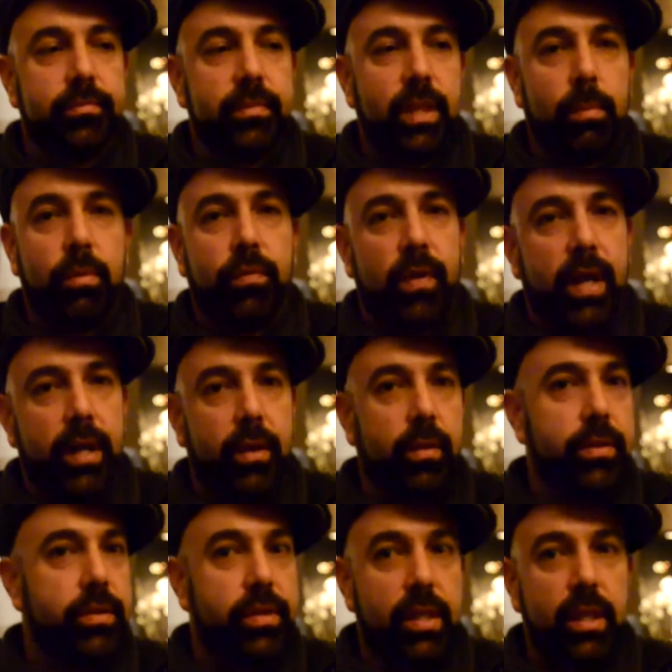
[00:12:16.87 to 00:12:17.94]
double
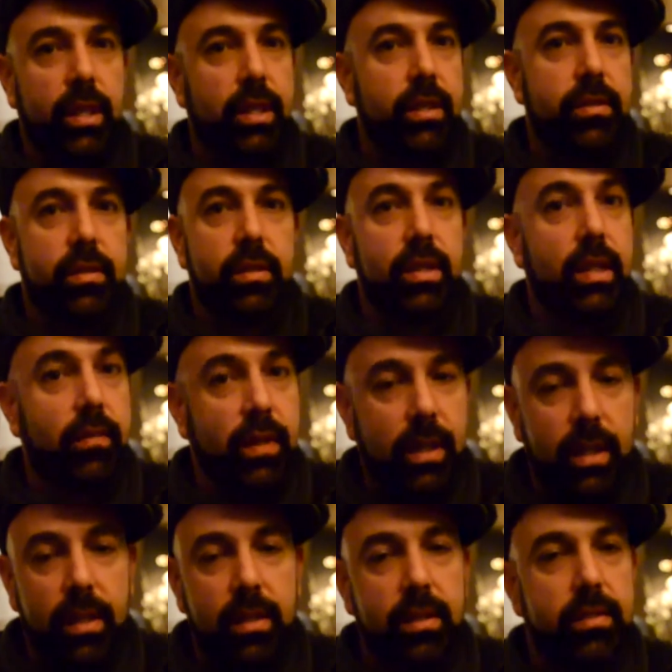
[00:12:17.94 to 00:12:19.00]
vinyl and CDs and
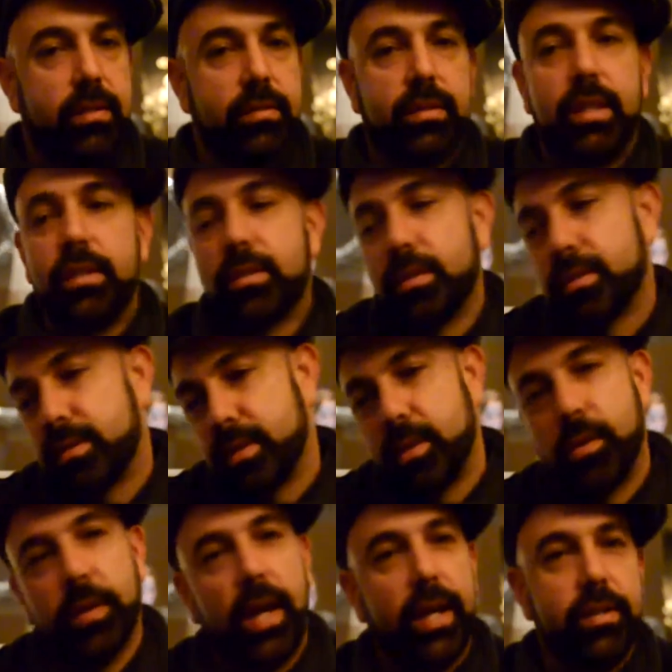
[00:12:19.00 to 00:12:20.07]
DVDs and T-shirts and
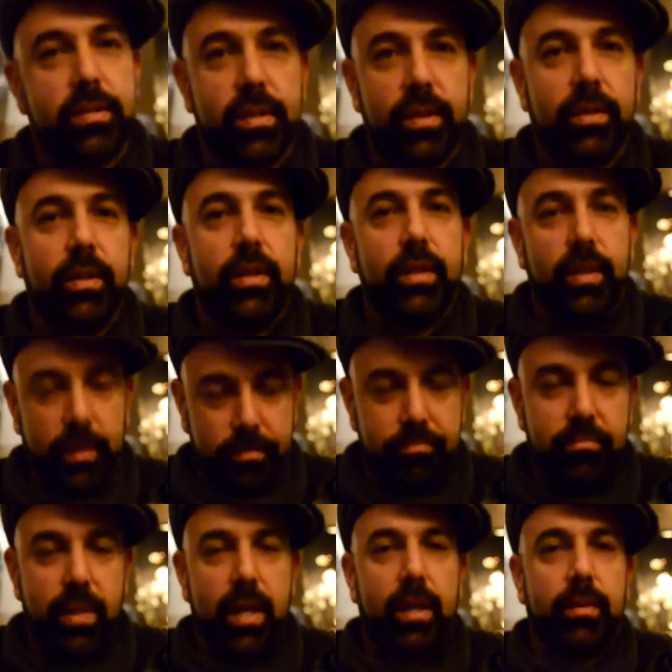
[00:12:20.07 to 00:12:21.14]
the whole nine. So.
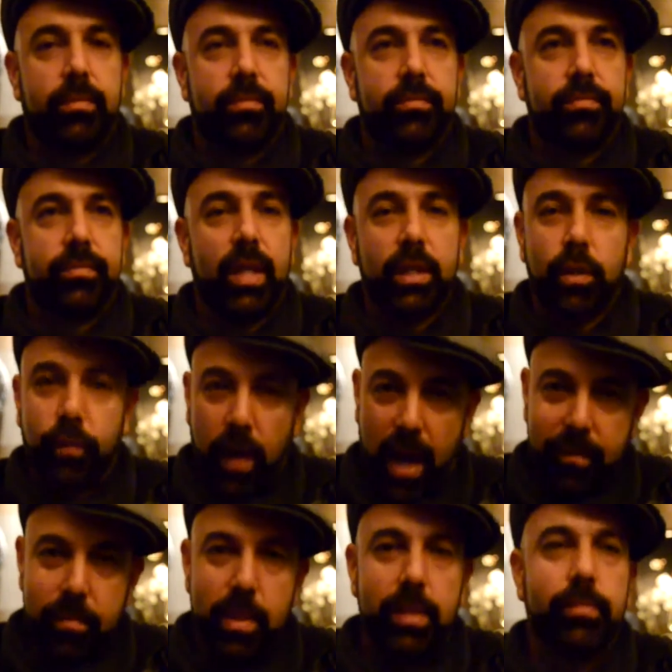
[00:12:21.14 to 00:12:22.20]
Yeah, thank you for
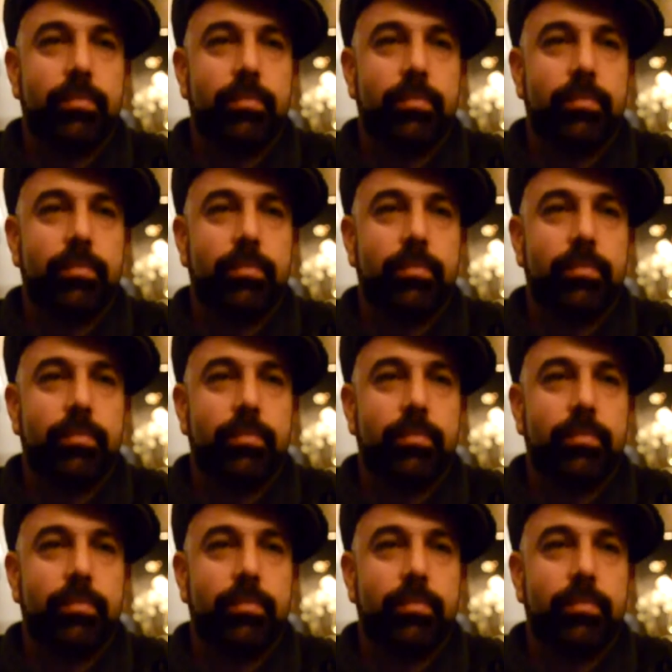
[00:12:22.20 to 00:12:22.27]
having me.